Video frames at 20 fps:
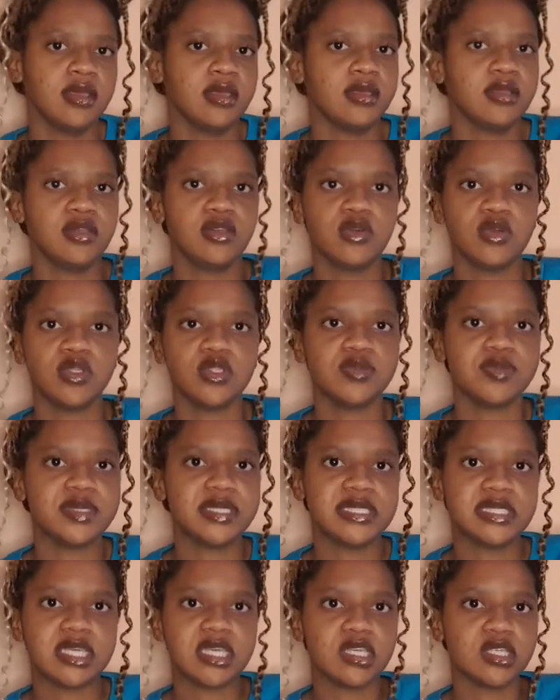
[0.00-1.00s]
Don't be
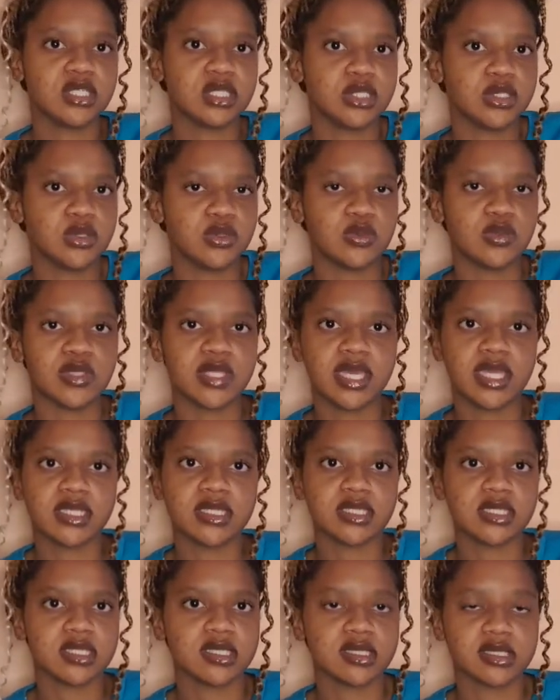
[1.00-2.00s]
scared to do that.
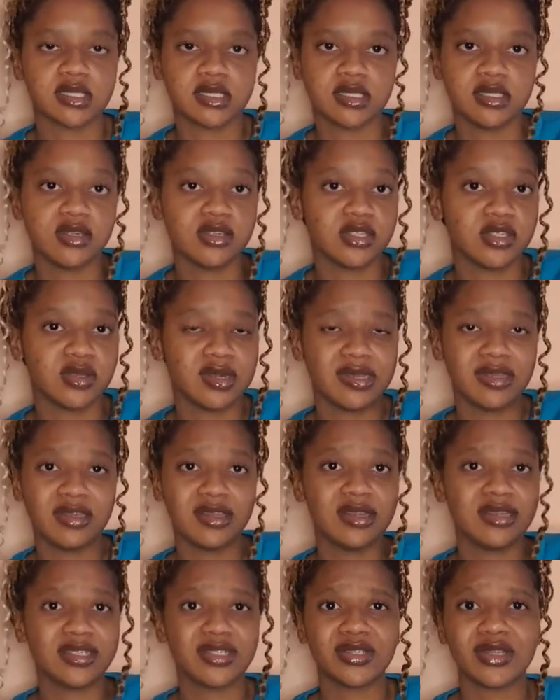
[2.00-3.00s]
You're
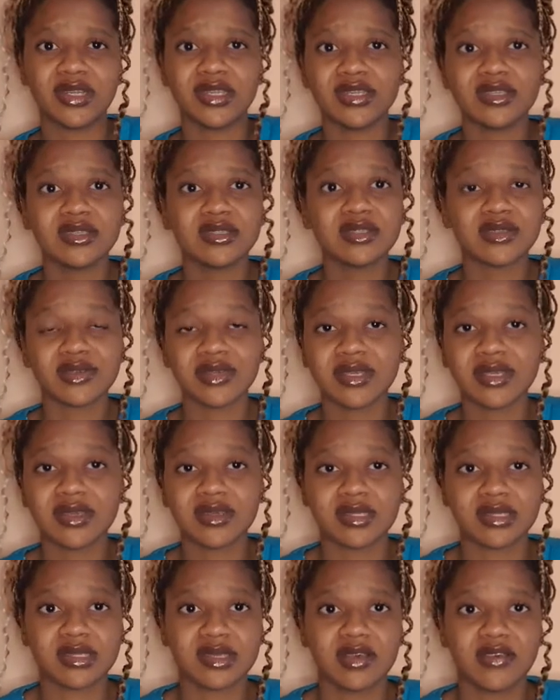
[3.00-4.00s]
literally doing
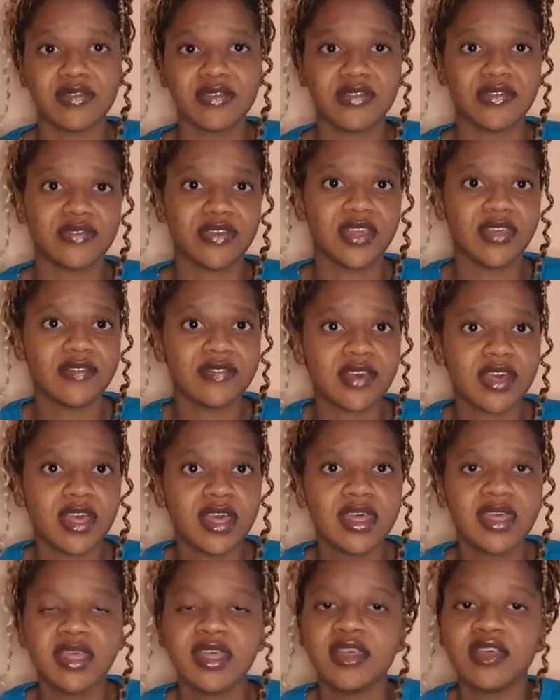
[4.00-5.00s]
yourself a favor.
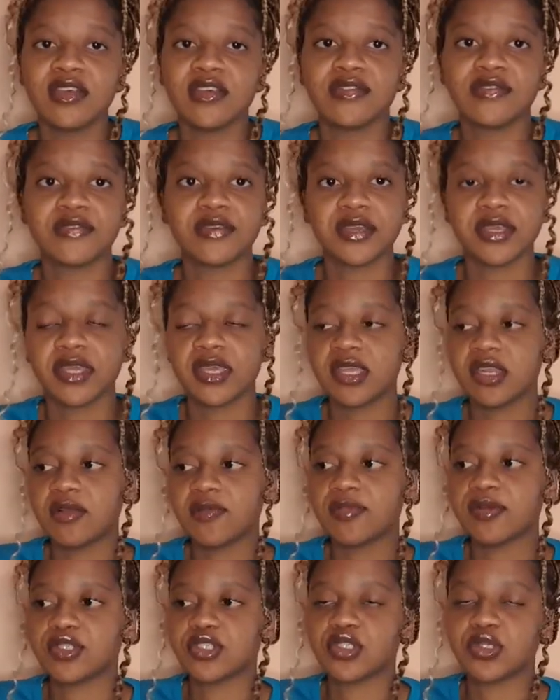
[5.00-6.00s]
Forget
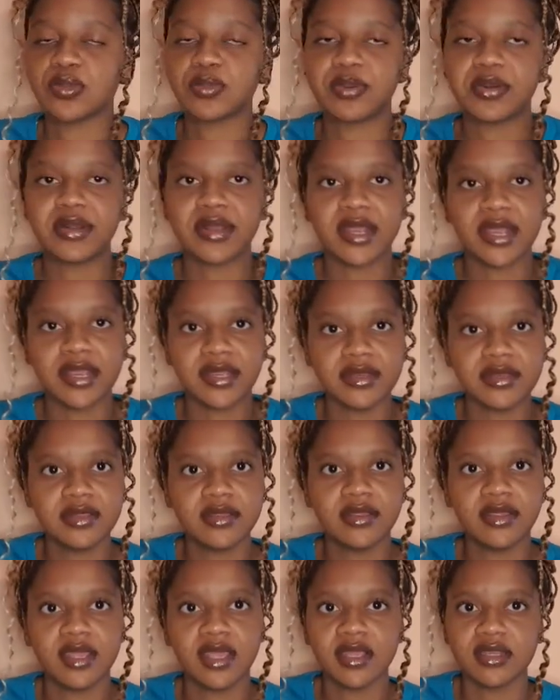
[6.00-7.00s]
about your pride
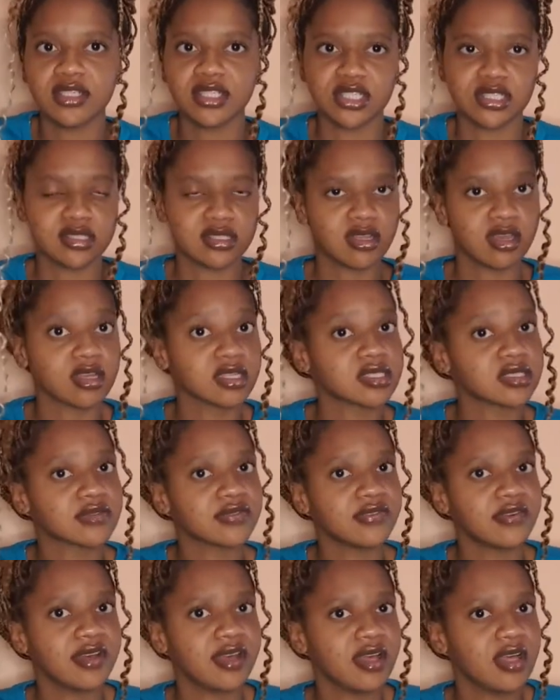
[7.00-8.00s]
and just ask
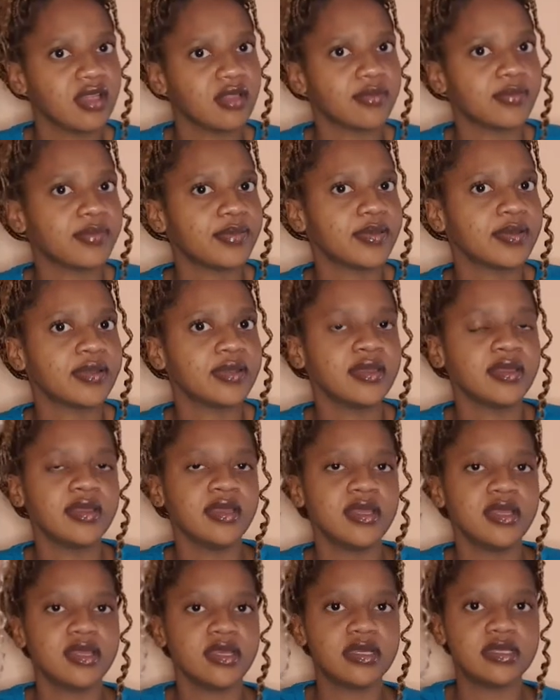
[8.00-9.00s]
for help.
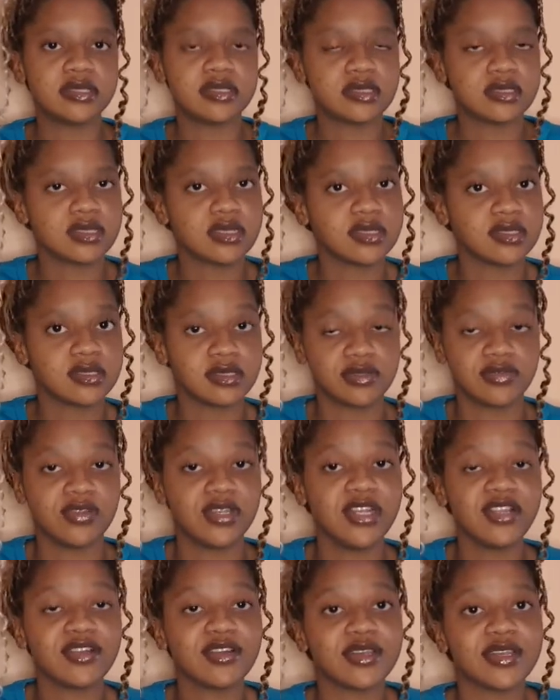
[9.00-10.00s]
It's
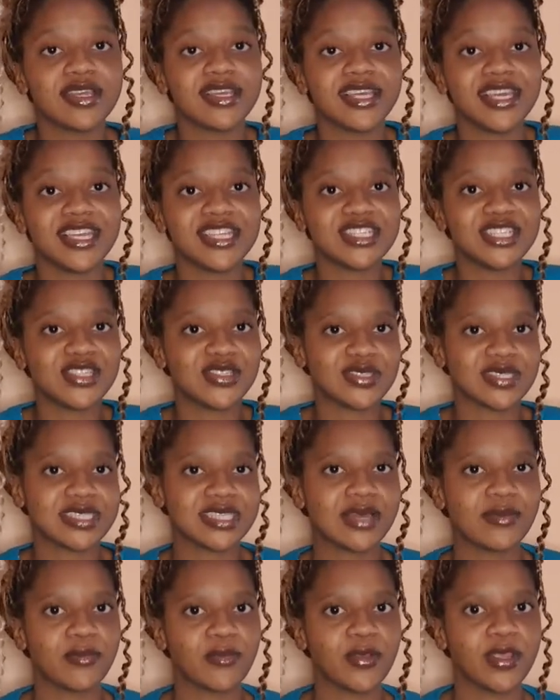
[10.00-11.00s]
really gonna get you
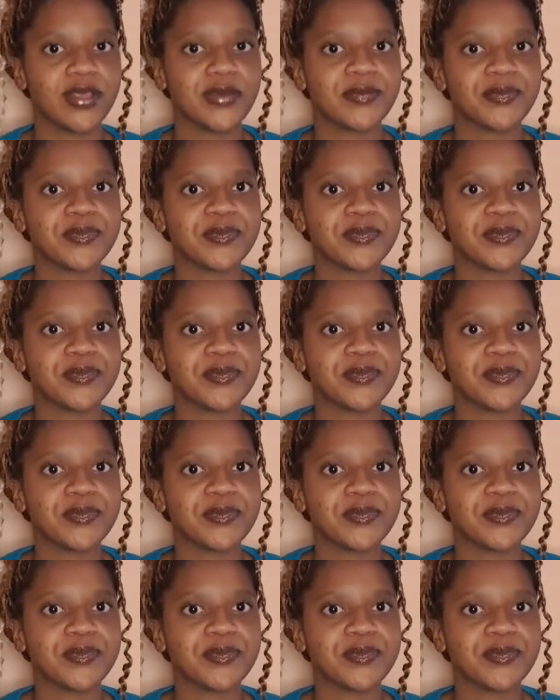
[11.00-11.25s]
somewhere.